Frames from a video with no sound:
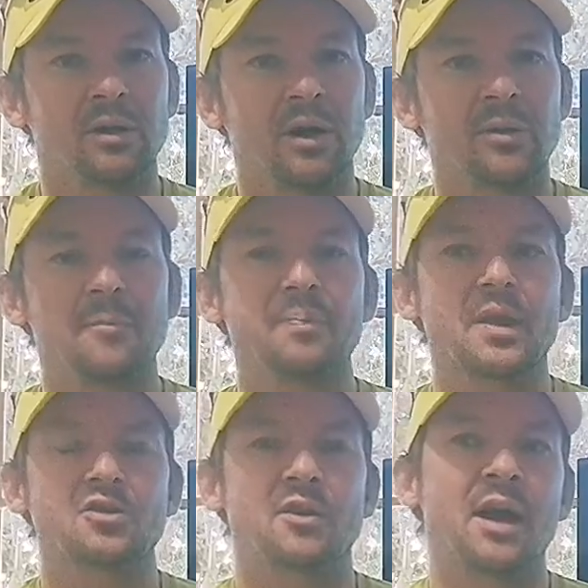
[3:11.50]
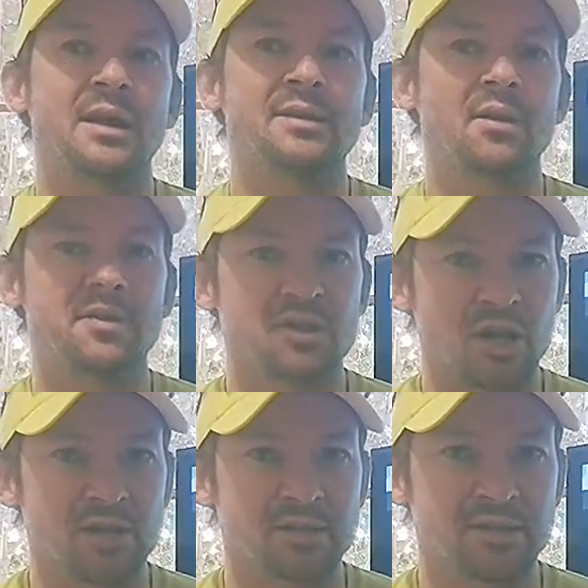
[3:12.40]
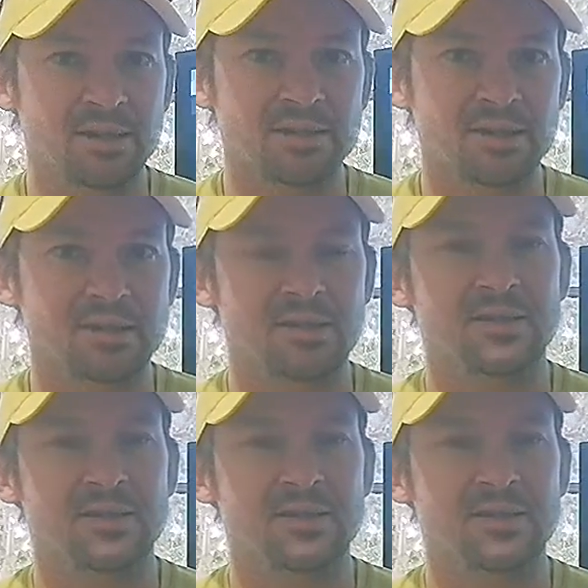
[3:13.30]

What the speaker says: All right, so the idea with adjusted distance